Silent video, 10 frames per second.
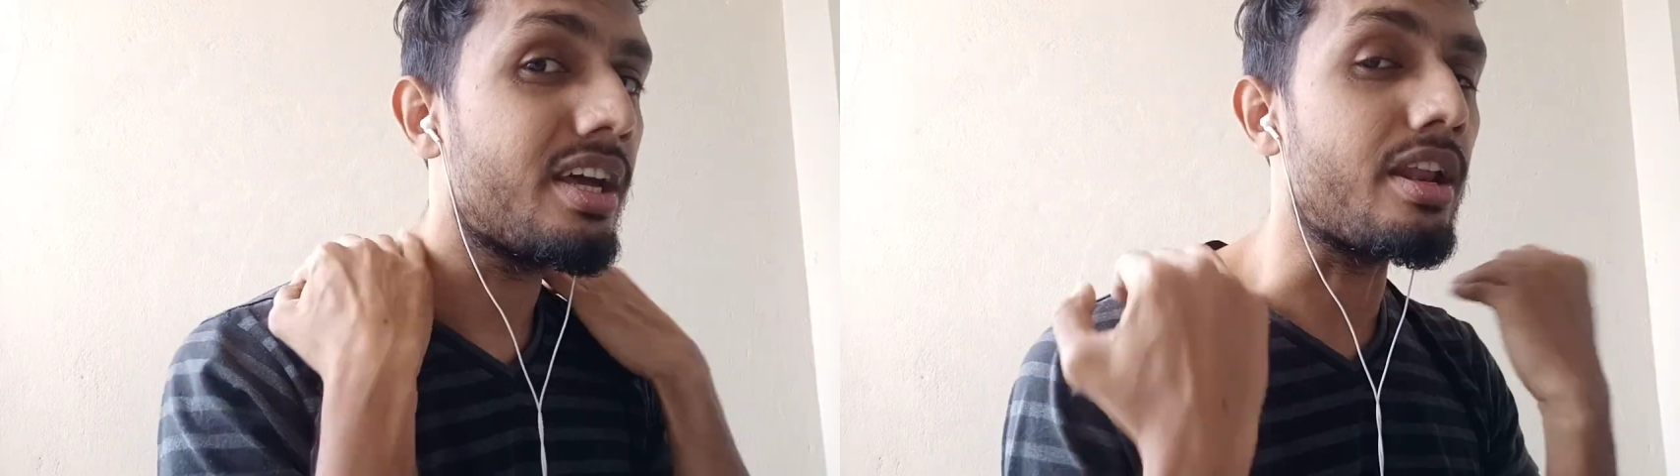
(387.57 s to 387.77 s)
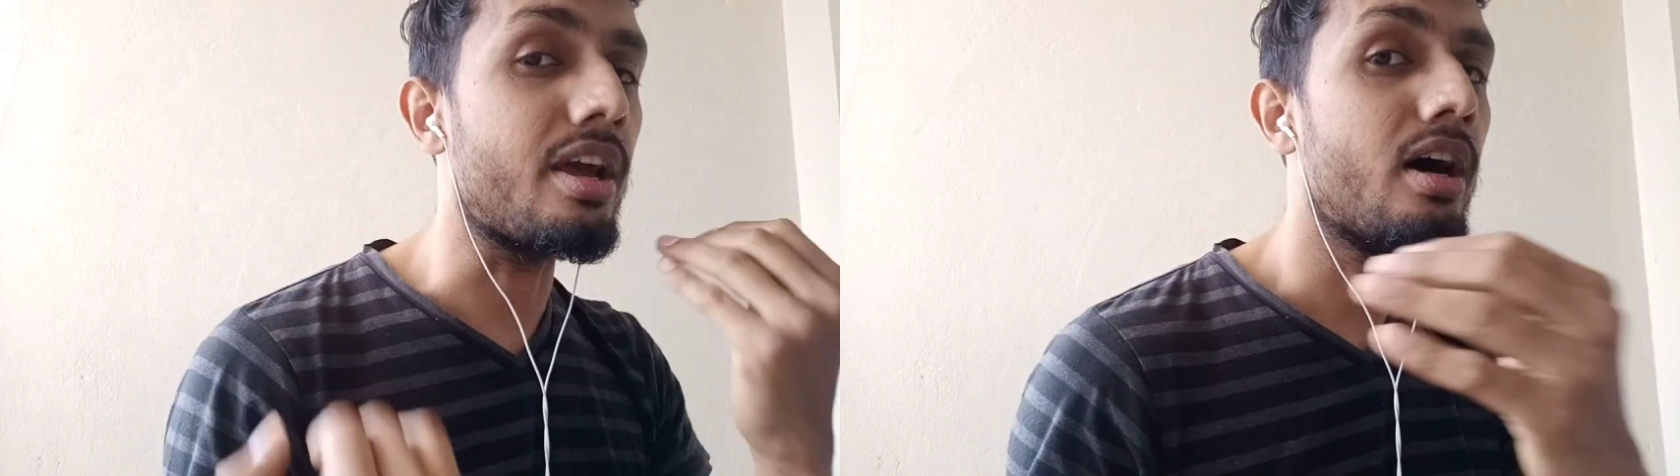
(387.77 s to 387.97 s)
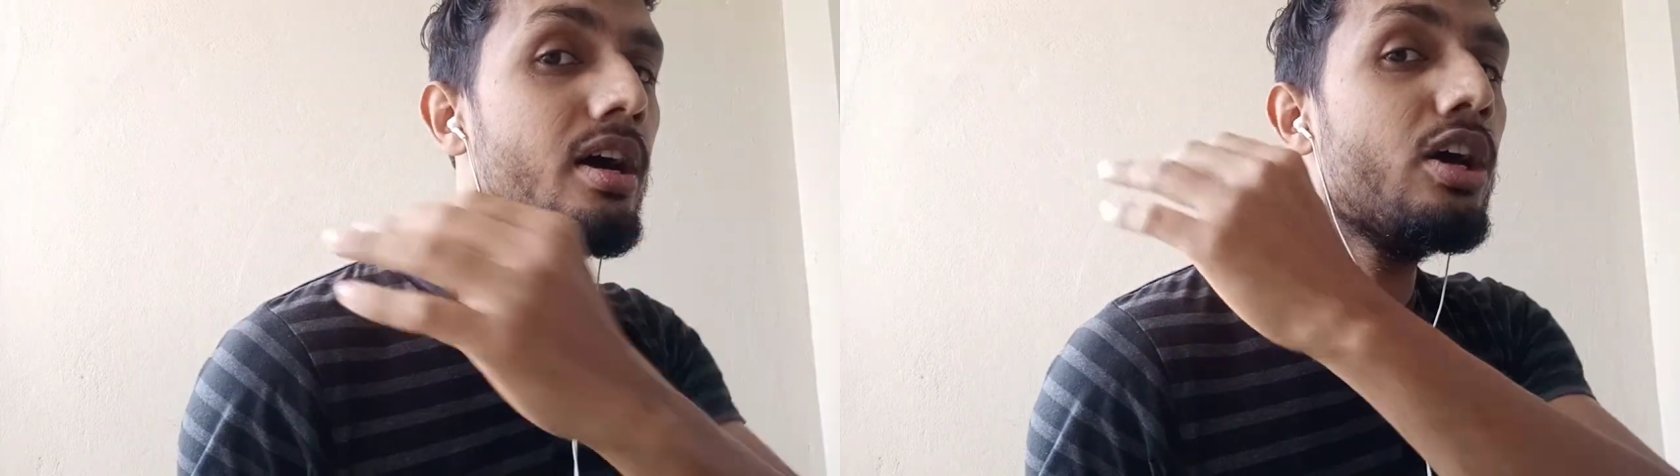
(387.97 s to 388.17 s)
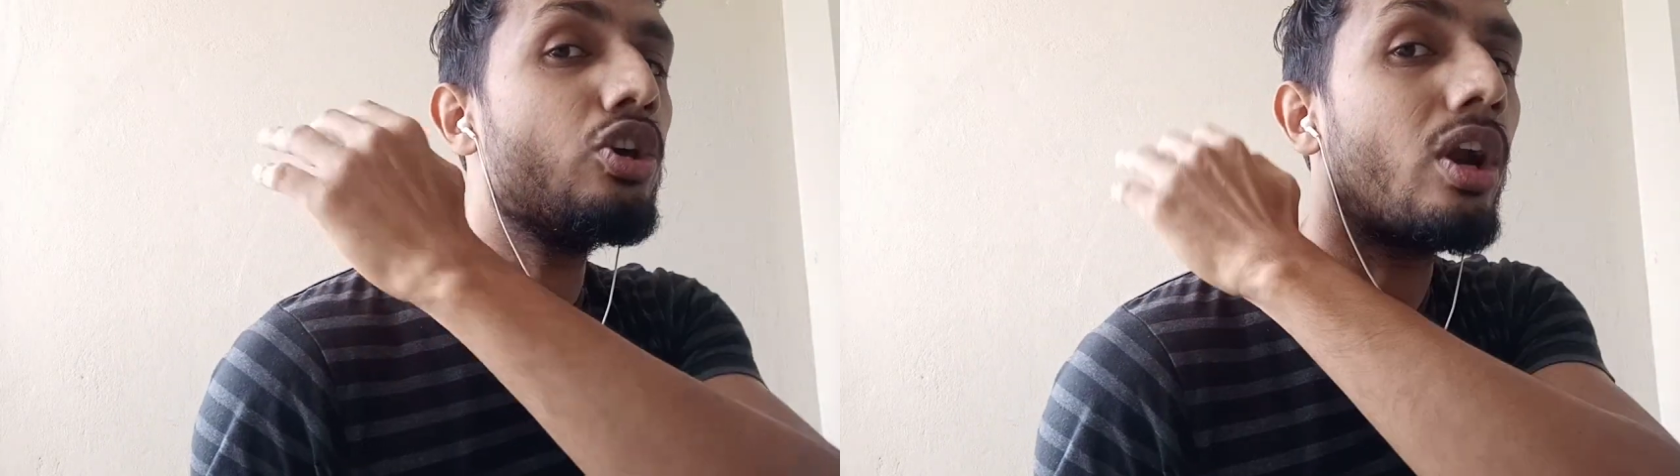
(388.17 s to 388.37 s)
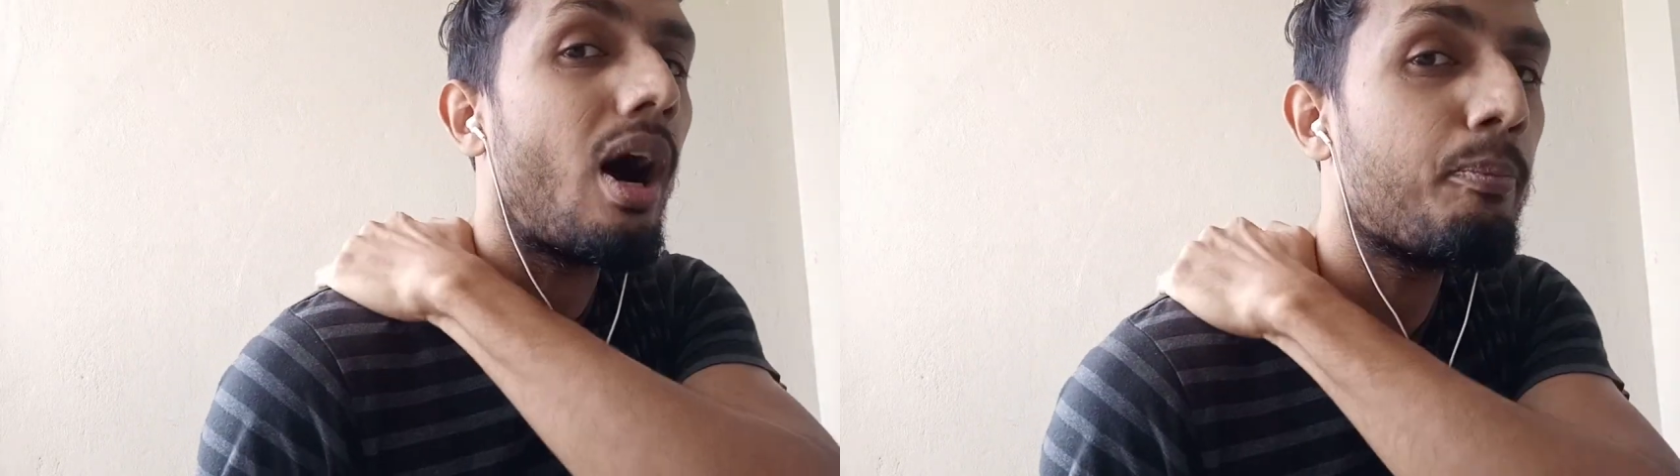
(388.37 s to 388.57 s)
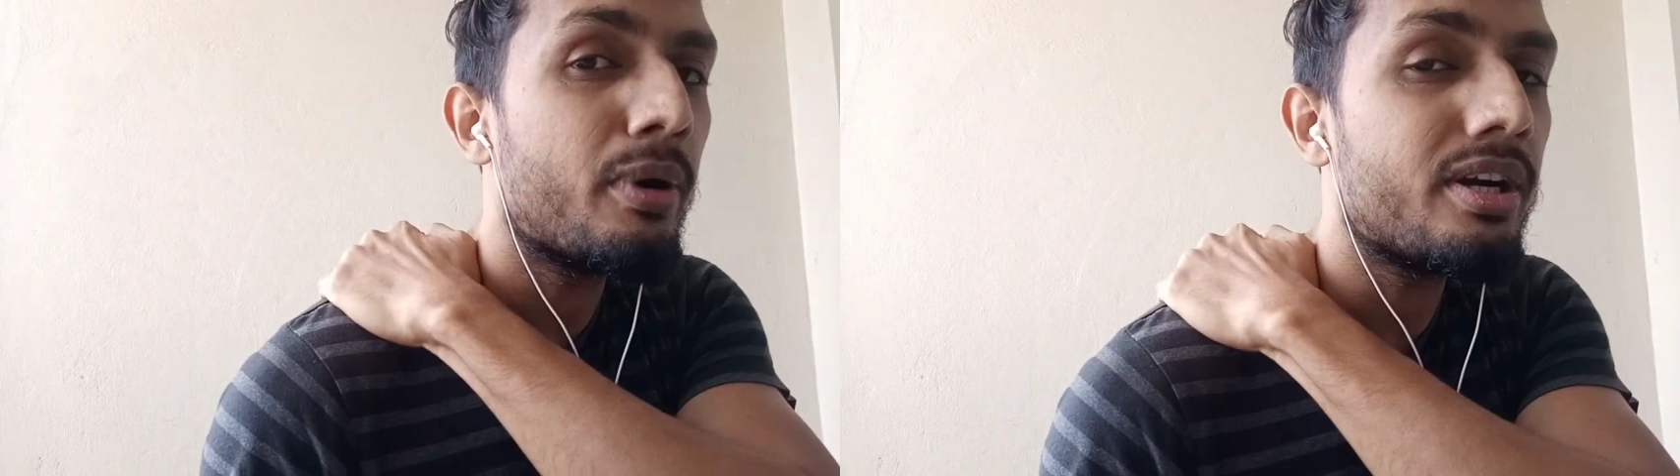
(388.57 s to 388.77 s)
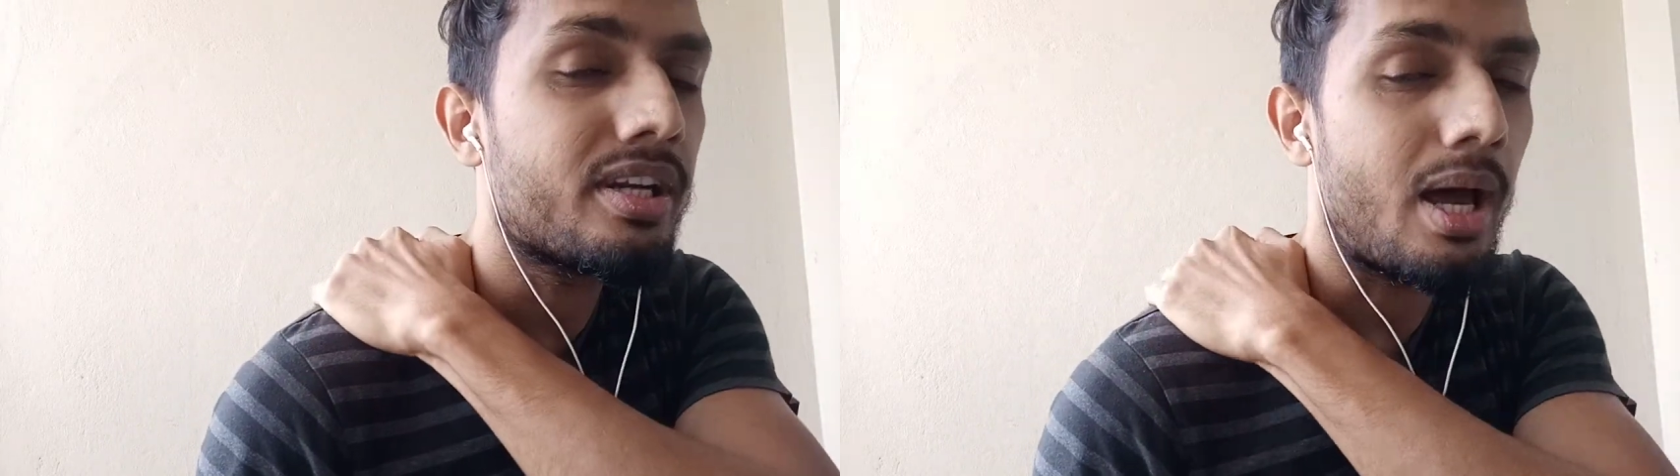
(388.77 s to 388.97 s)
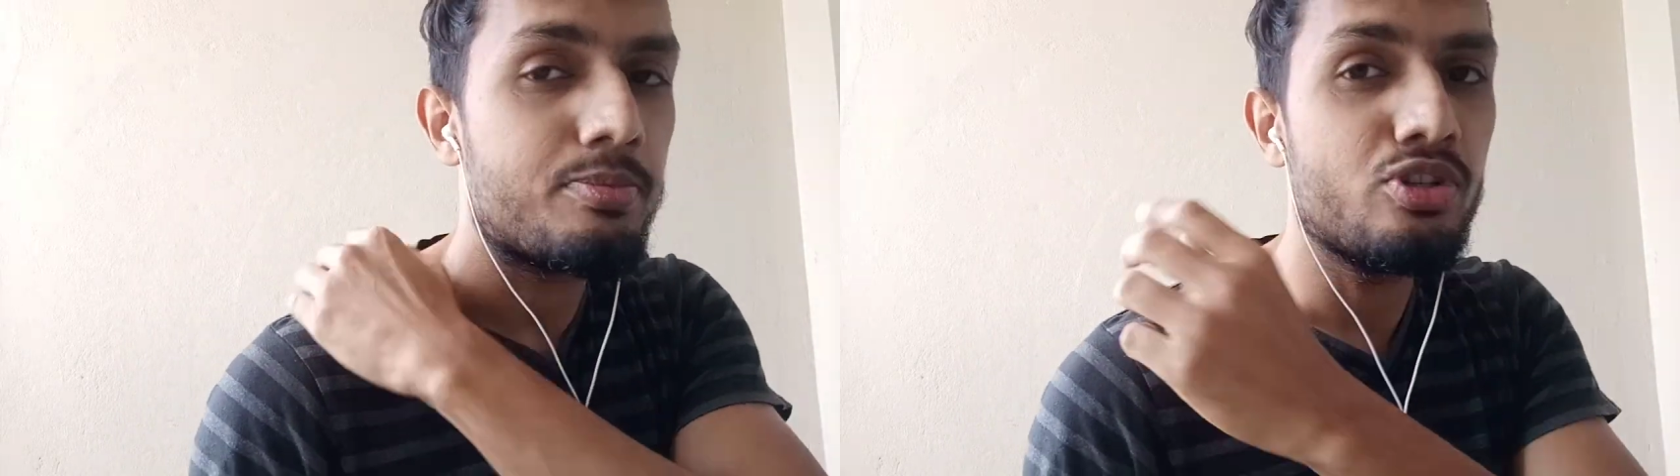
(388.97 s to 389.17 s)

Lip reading: area, your upper traps.